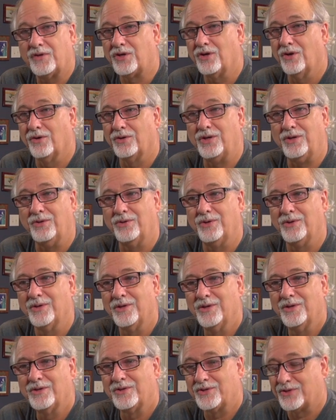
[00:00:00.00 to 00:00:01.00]
showed you
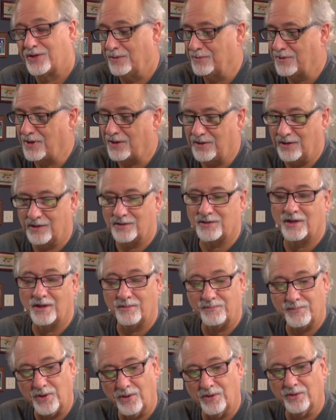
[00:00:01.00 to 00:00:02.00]
some of the things
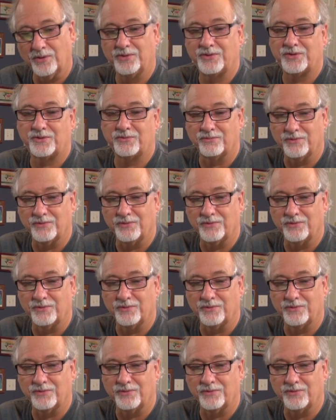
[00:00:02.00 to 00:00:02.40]
like post,